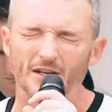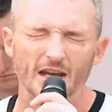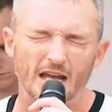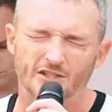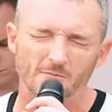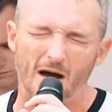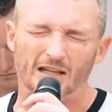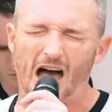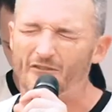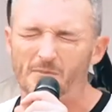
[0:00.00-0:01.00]
the needs of my
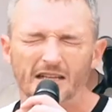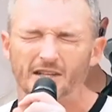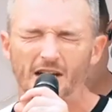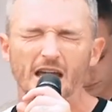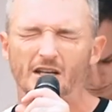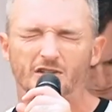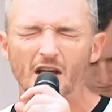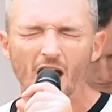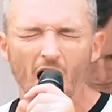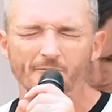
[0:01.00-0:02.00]
life, meet the needs
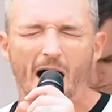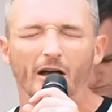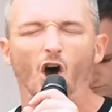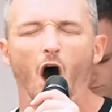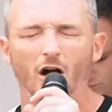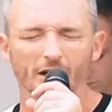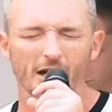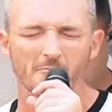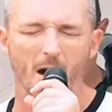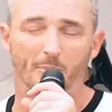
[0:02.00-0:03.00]
of my
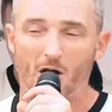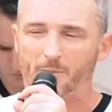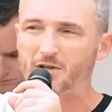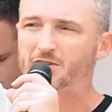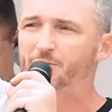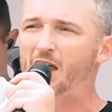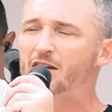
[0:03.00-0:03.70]
calling and my purpose. If